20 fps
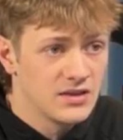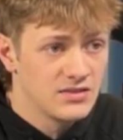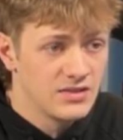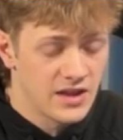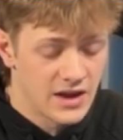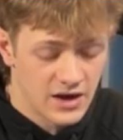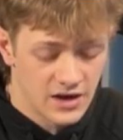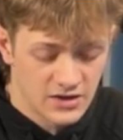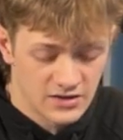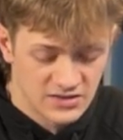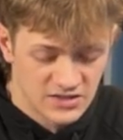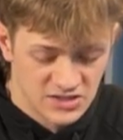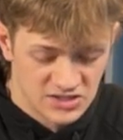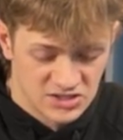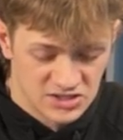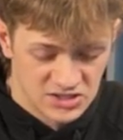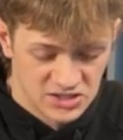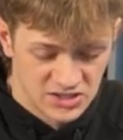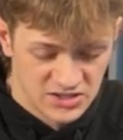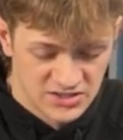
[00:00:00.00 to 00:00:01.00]
there to
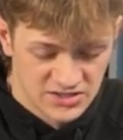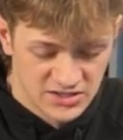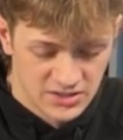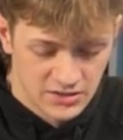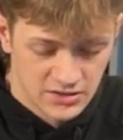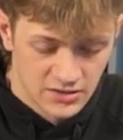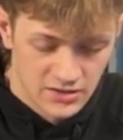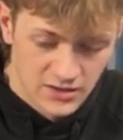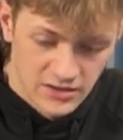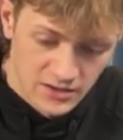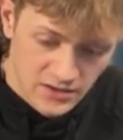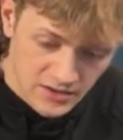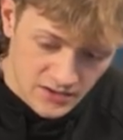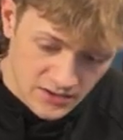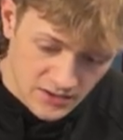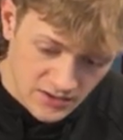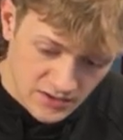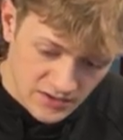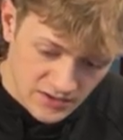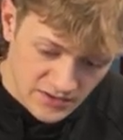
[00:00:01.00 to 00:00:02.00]
just
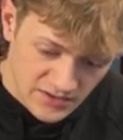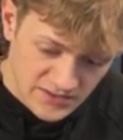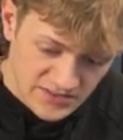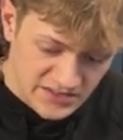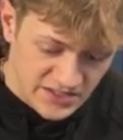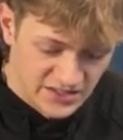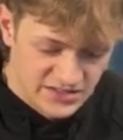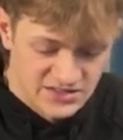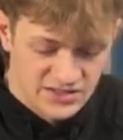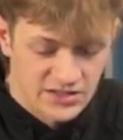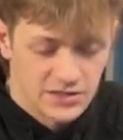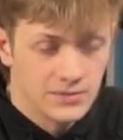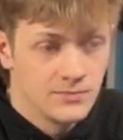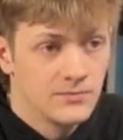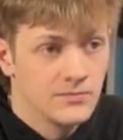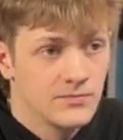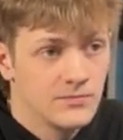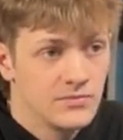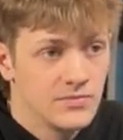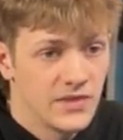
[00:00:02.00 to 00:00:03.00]
60.
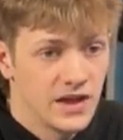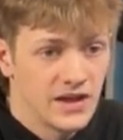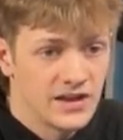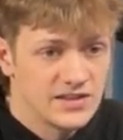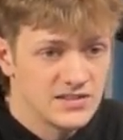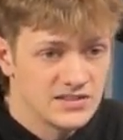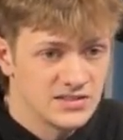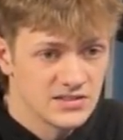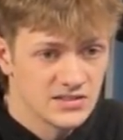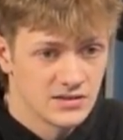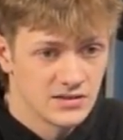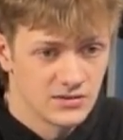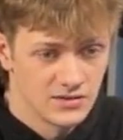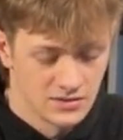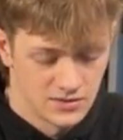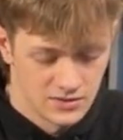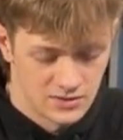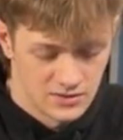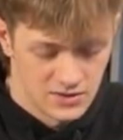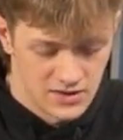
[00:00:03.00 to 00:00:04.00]
Nice.
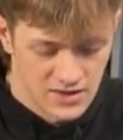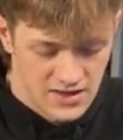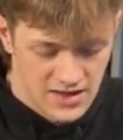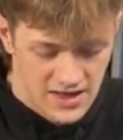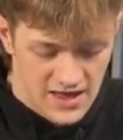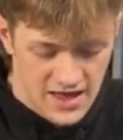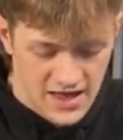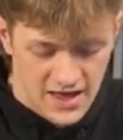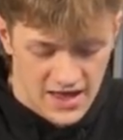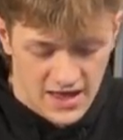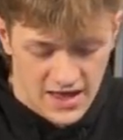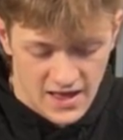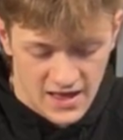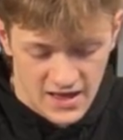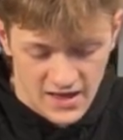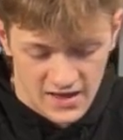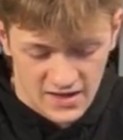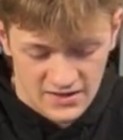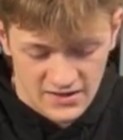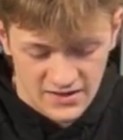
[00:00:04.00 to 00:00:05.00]

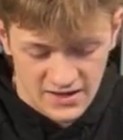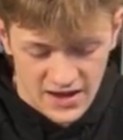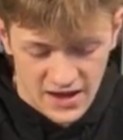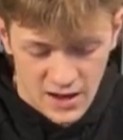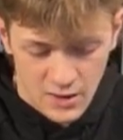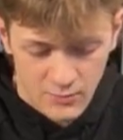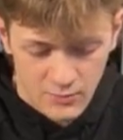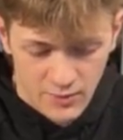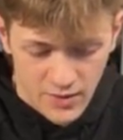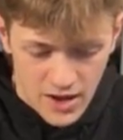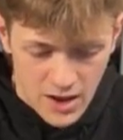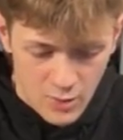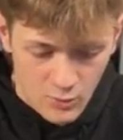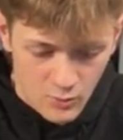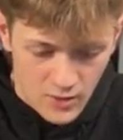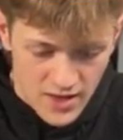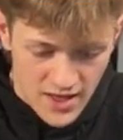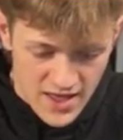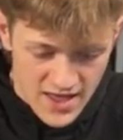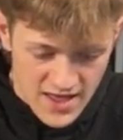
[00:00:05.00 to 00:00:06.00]
And how about
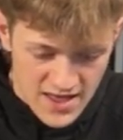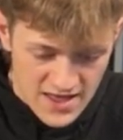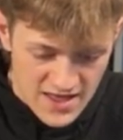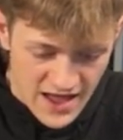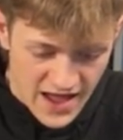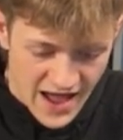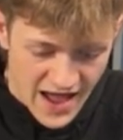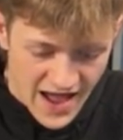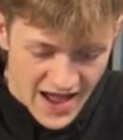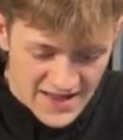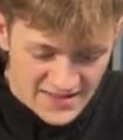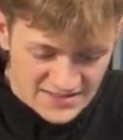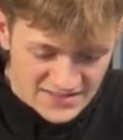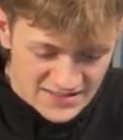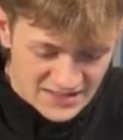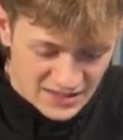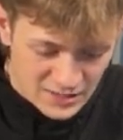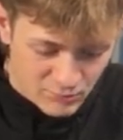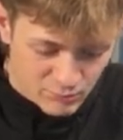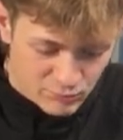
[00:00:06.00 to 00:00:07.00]
a
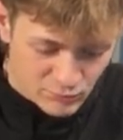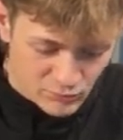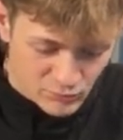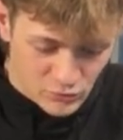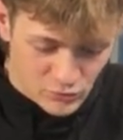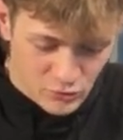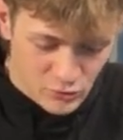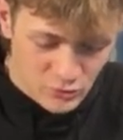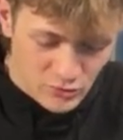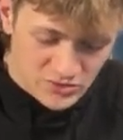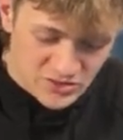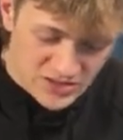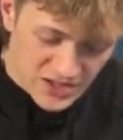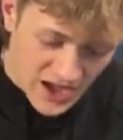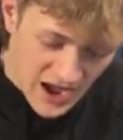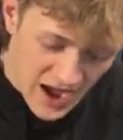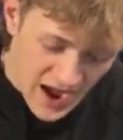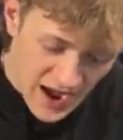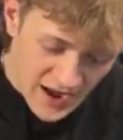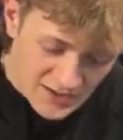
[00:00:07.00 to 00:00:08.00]
Isaac Bruce
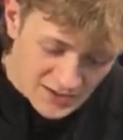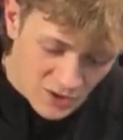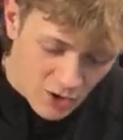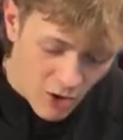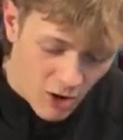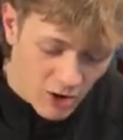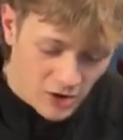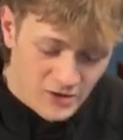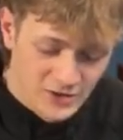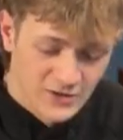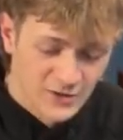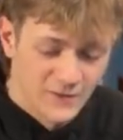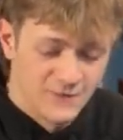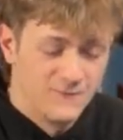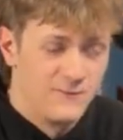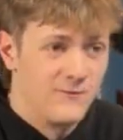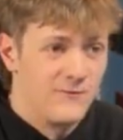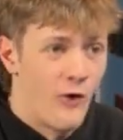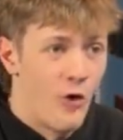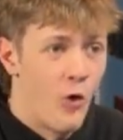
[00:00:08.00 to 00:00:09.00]
on card to
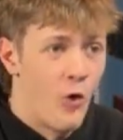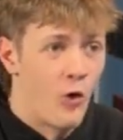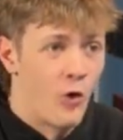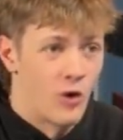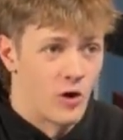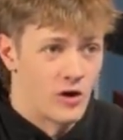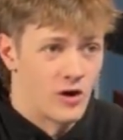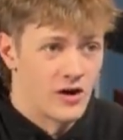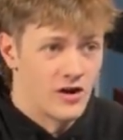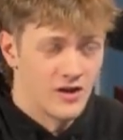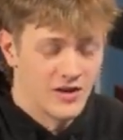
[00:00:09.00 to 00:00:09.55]
4?